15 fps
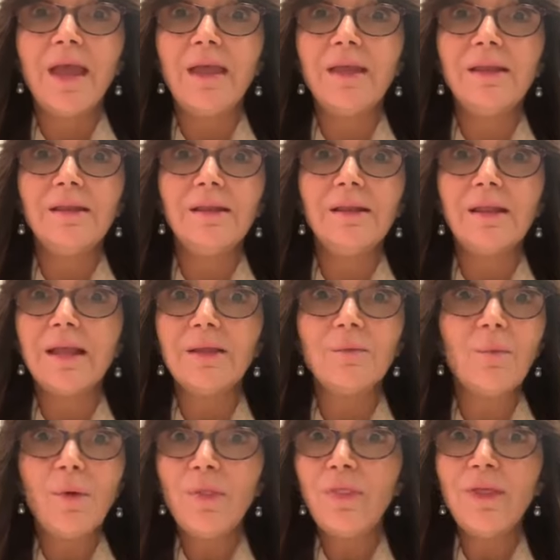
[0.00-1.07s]
And like
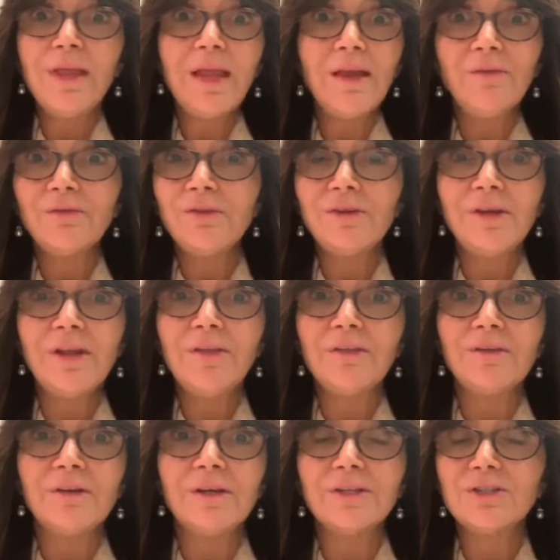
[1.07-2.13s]
one thing after
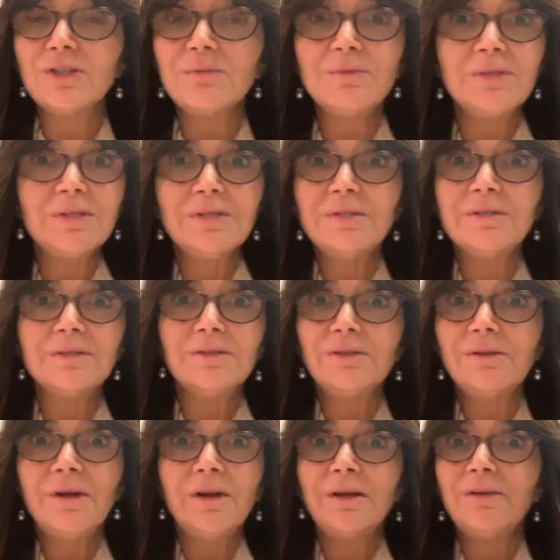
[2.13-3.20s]
another. And Hashem says,
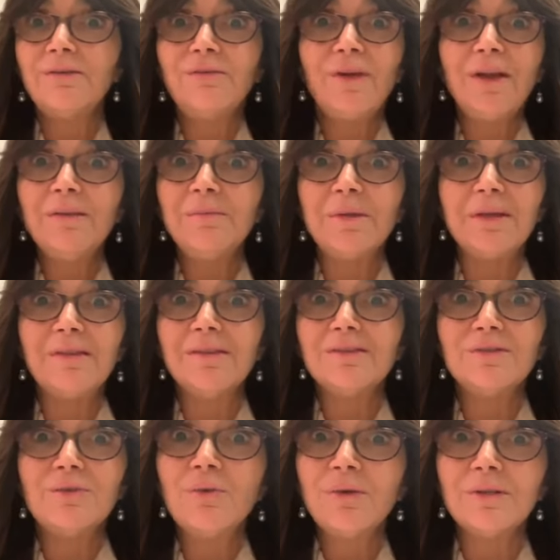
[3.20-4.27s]
you're not going to find me in
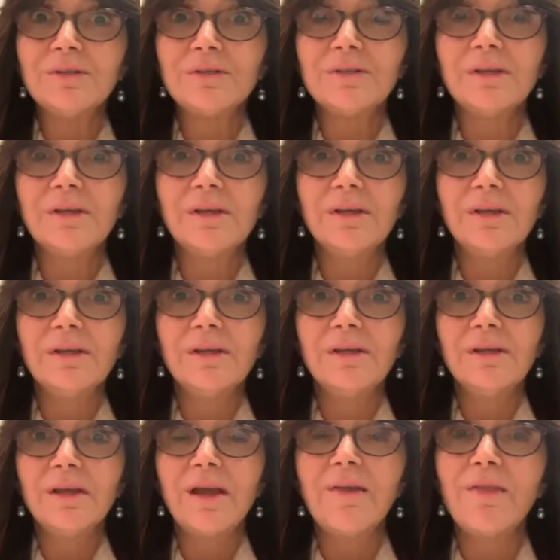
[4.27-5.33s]
this noise.
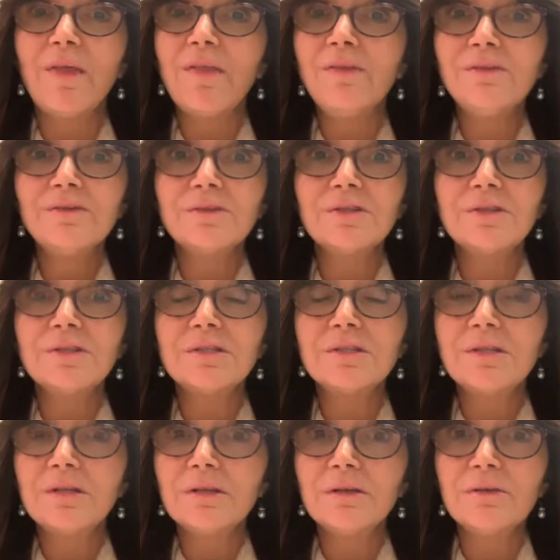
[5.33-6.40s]
And then there's a
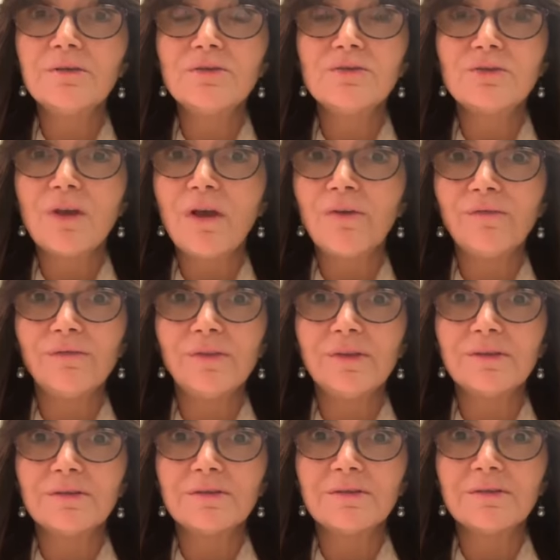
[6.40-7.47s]
still
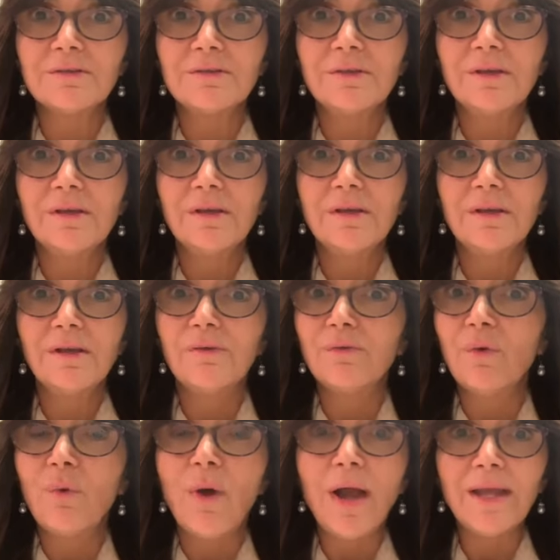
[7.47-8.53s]
softness of
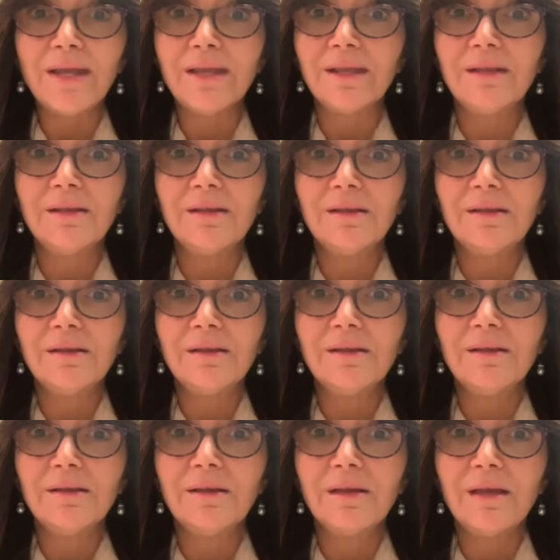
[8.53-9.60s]
quiet.
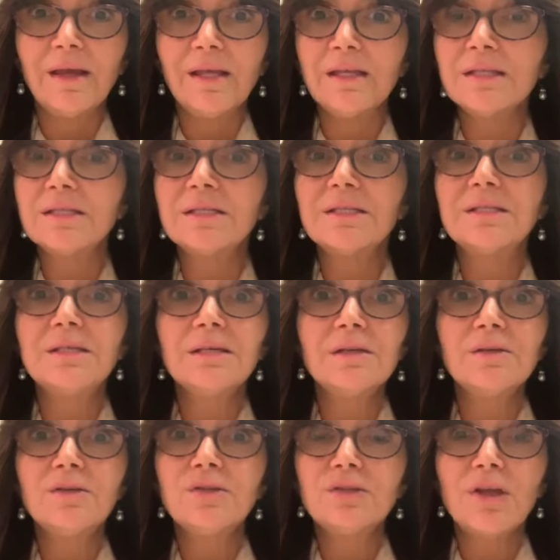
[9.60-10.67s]
And a
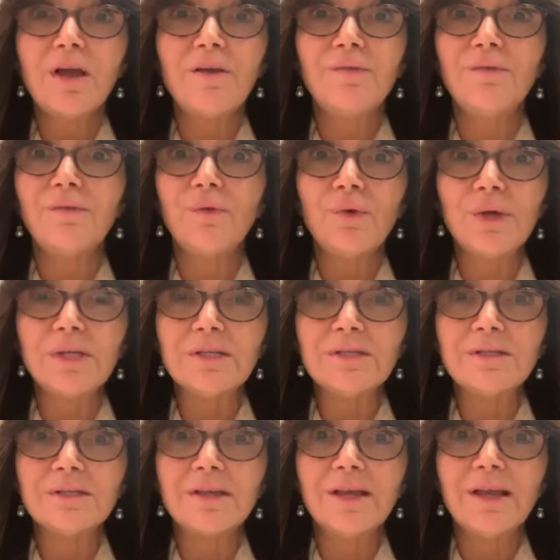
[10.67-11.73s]
still soft
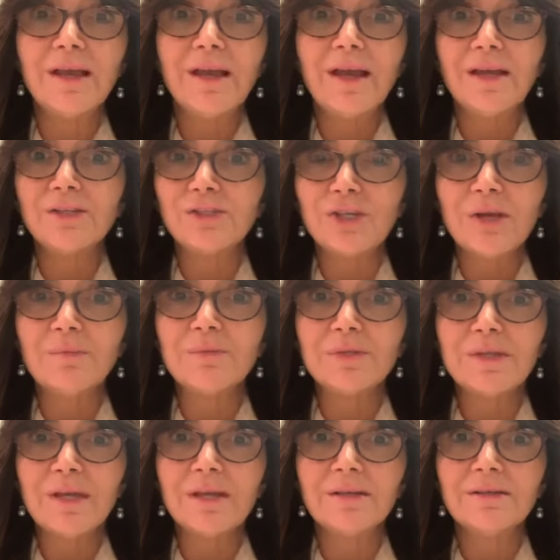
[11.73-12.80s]
voice. Hashem
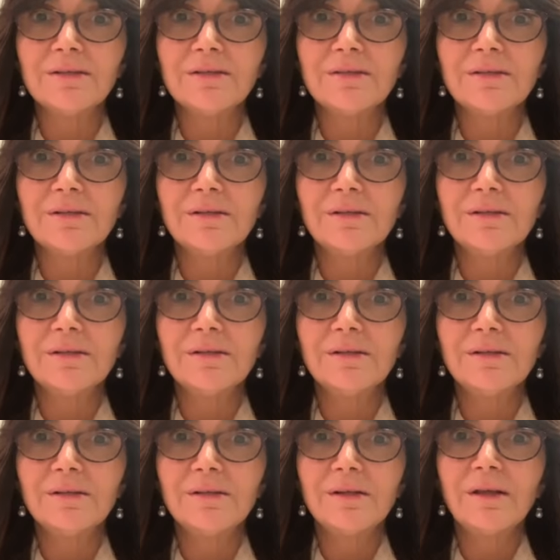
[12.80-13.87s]
says,
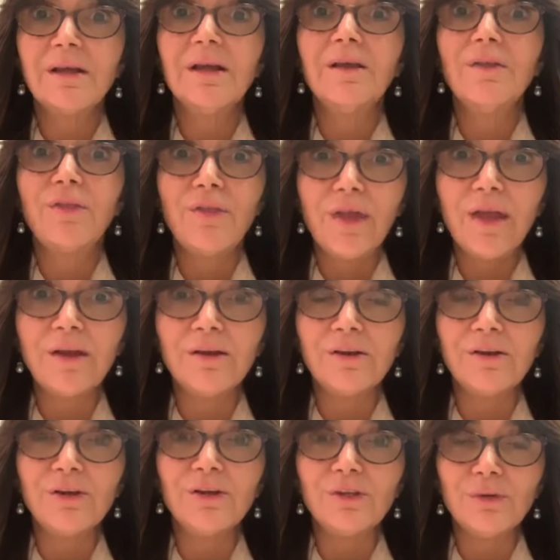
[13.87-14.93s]

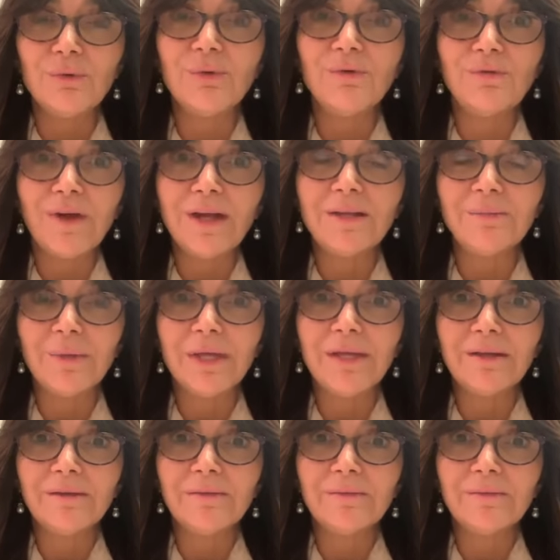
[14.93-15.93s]
there you will find me.